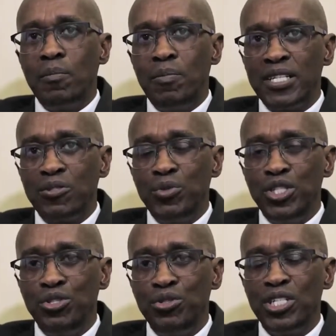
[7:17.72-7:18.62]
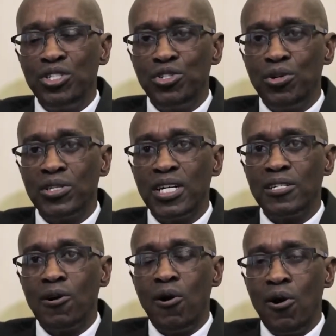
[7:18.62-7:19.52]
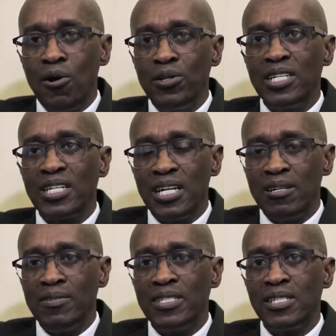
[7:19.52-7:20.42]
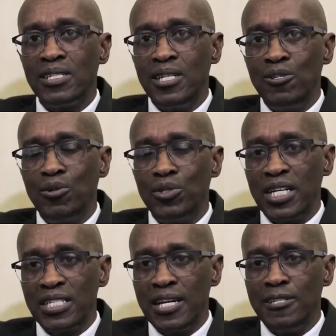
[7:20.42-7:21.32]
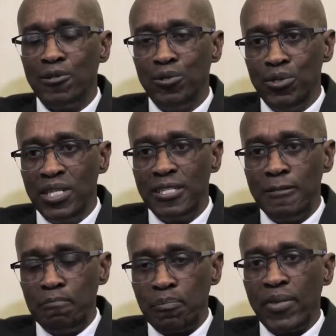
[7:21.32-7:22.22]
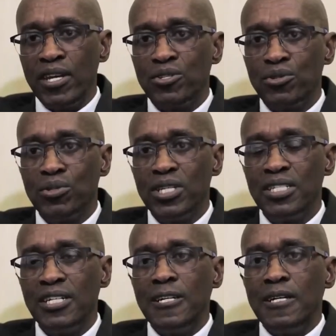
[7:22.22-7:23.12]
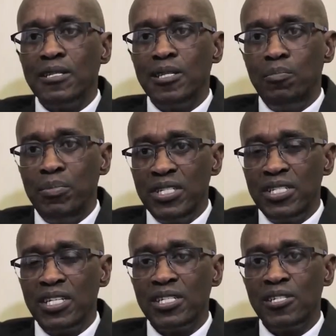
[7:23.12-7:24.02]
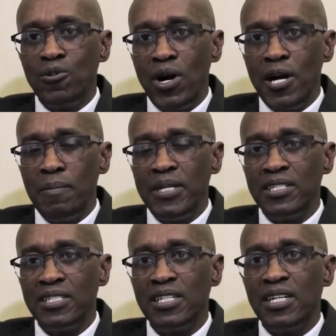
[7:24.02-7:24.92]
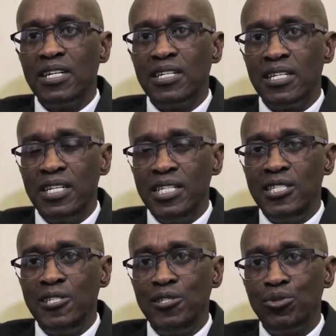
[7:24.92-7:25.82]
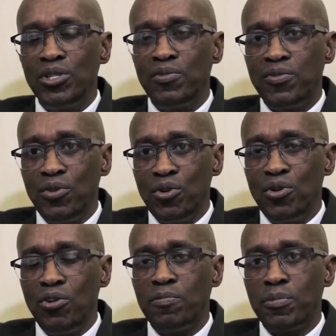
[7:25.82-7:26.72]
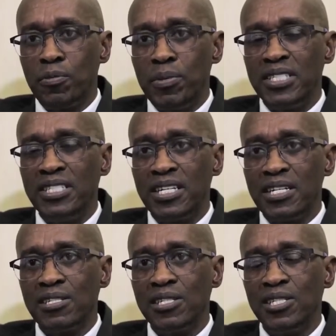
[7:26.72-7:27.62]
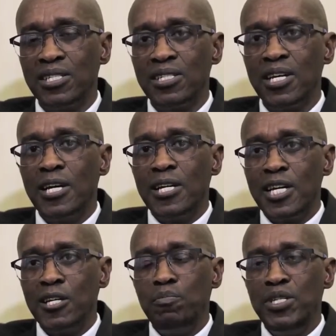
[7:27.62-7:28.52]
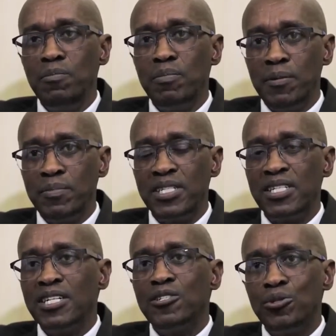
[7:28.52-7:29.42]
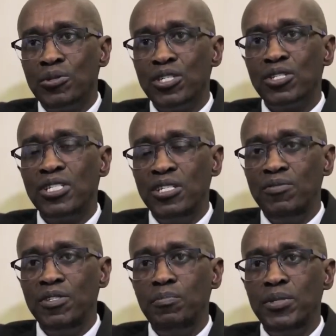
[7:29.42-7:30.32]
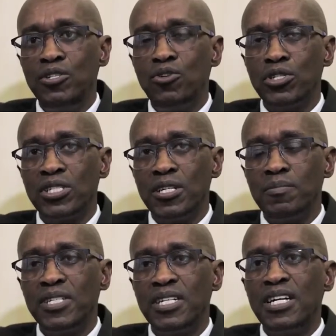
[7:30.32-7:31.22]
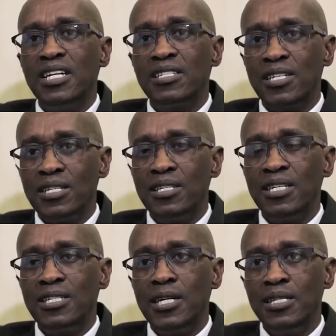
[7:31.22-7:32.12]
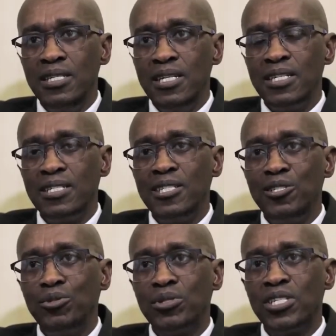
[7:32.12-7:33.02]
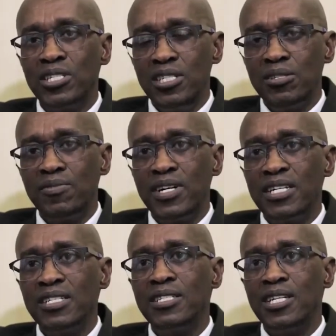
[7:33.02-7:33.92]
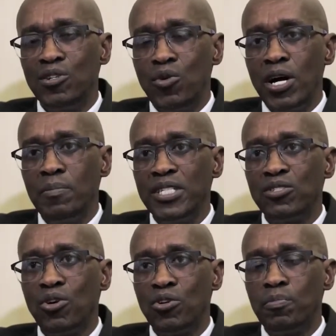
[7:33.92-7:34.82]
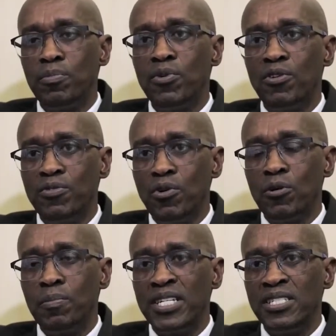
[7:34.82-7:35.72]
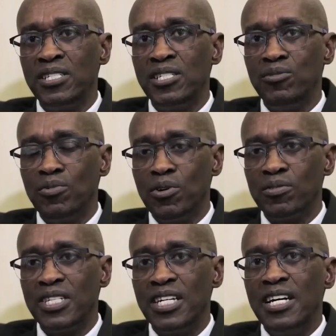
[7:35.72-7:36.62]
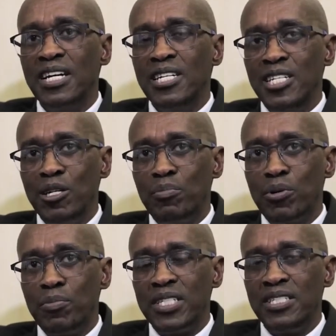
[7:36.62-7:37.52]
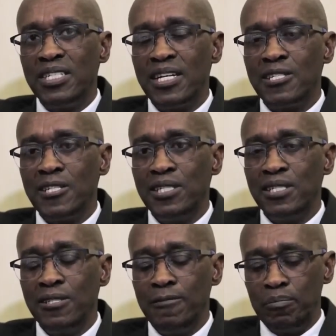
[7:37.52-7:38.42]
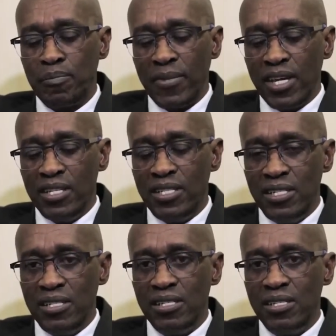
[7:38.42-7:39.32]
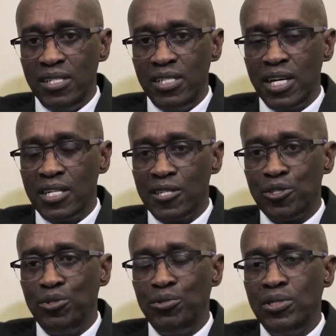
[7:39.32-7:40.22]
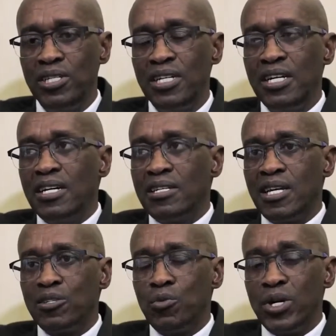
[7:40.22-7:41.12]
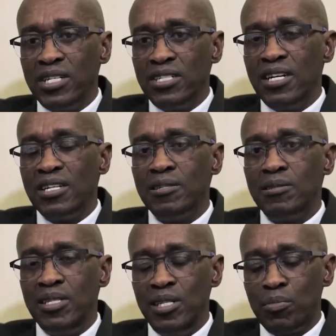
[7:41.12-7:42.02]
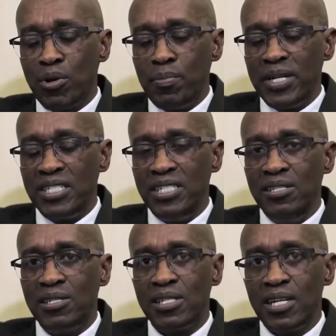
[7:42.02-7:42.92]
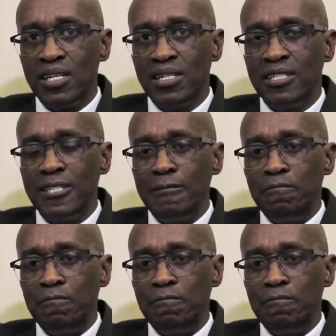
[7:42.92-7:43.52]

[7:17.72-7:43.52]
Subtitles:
but we should ensure that all the relevant stakeholders are included so that the business requirements relating to the flow of property transactions can be mapped to this DVP concept such that at the end it will satisfy the requirements of all parties involved. In a property transaction, it is indeed understood that when the property is settled,